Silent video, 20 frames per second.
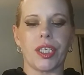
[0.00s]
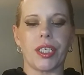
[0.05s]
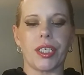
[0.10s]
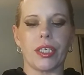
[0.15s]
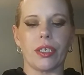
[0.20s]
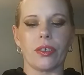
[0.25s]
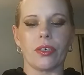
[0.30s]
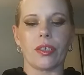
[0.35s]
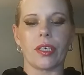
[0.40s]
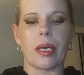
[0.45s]

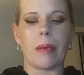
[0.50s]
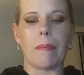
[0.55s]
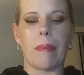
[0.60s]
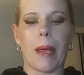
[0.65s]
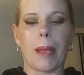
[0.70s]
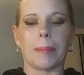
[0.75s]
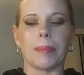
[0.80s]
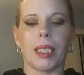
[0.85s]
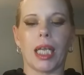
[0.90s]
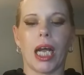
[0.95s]
silk, and
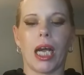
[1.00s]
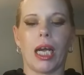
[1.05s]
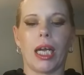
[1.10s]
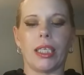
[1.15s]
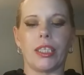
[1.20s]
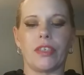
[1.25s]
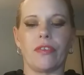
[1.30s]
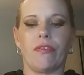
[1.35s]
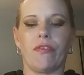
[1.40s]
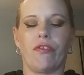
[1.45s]

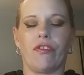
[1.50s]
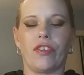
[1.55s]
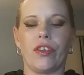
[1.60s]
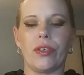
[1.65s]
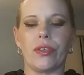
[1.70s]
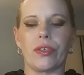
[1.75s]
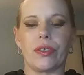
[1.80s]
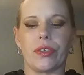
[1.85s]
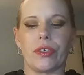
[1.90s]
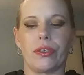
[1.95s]
peptides
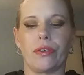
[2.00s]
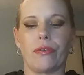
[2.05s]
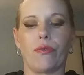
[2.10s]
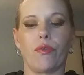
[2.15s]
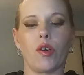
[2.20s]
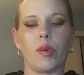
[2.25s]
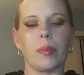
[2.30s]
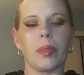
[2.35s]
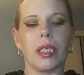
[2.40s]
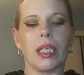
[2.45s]
infused into the
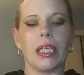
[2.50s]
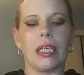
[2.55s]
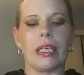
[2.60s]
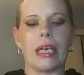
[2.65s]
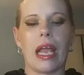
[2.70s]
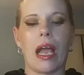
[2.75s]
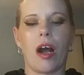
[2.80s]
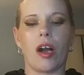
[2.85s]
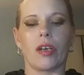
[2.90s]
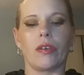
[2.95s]
formula,
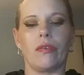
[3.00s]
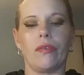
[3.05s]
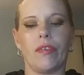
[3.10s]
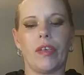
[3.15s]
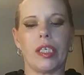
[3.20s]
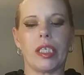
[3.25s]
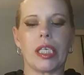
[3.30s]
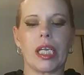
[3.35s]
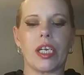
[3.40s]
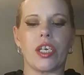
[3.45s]
and how
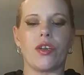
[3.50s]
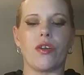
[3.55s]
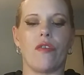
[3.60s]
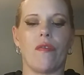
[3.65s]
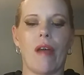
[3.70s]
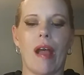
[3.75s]
convenient. You have